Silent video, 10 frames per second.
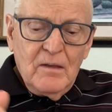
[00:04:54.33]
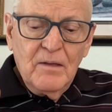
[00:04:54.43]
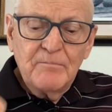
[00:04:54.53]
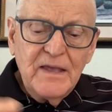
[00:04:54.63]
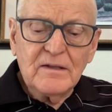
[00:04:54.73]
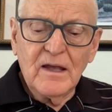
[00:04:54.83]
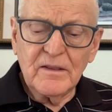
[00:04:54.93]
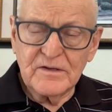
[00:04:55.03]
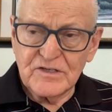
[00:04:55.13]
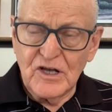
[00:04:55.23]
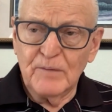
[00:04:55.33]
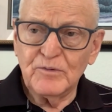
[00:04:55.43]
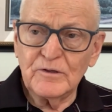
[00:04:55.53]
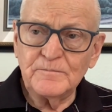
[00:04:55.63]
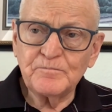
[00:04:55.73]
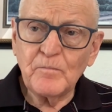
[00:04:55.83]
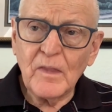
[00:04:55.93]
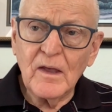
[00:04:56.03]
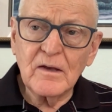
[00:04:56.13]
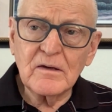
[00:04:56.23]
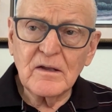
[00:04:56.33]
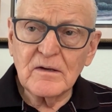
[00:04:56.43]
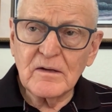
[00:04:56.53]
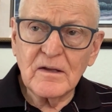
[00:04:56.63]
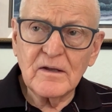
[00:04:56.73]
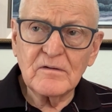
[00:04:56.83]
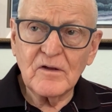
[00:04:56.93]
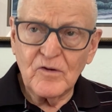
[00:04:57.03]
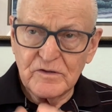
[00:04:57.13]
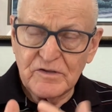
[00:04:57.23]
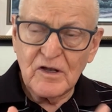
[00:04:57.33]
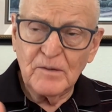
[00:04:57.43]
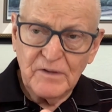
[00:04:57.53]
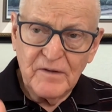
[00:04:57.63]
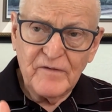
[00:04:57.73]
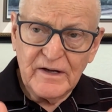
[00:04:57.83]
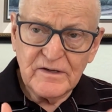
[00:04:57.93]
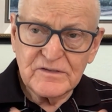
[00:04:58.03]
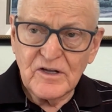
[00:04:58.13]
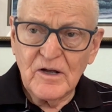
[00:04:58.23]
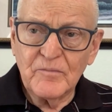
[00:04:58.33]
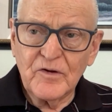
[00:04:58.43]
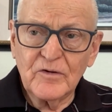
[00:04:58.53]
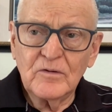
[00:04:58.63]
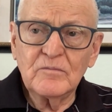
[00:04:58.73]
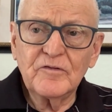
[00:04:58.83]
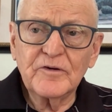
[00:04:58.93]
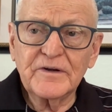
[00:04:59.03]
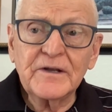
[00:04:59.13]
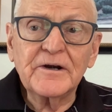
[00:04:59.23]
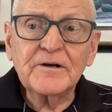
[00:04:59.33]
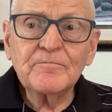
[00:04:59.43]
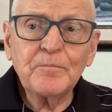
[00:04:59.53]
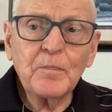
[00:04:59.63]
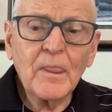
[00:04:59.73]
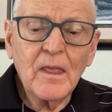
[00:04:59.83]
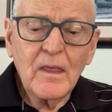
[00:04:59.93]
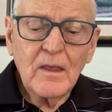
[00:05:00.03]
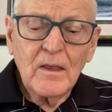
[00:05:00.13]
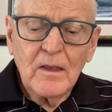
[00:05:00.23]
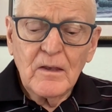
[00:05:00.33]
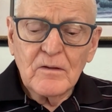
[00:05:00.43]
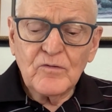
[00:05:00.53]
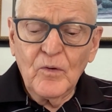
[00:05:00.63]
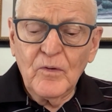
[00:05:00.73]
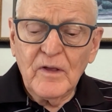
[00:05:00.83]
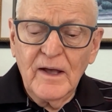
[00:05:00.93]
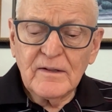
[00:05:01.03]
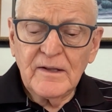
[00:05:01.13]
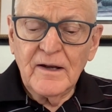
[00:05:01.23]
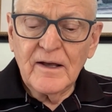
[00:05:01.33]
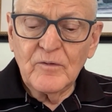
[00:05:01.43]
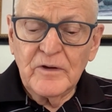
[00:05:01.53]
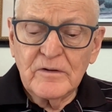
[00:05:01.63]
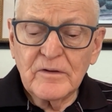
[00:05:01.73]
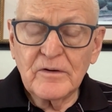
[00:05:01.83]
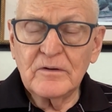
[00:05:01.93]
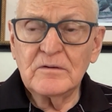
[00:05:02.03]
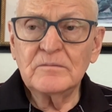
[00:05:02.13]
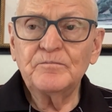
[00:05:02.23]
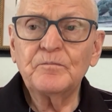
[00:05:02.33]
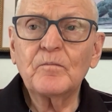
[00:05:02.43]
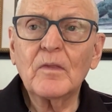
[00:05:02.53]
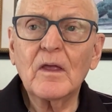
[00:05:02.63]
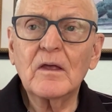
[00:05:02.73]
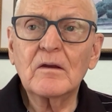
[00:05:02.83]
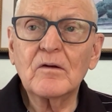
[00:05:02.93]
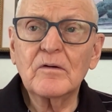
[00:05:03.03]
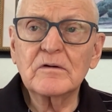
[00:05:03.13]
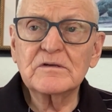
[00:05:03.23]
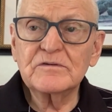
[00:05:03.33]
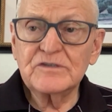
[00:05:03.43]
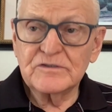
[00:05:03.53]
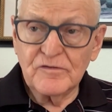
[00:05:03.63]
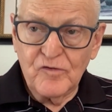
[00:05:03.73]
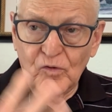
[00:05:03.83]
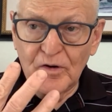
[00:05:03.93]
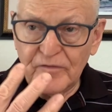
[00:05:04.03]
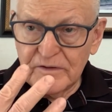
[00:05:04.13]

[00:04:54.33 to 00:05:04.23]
meet this couple. And of course, the couple invited us to come to their home for dinner. So Kathleen and I went to their home, and of course it was just the four of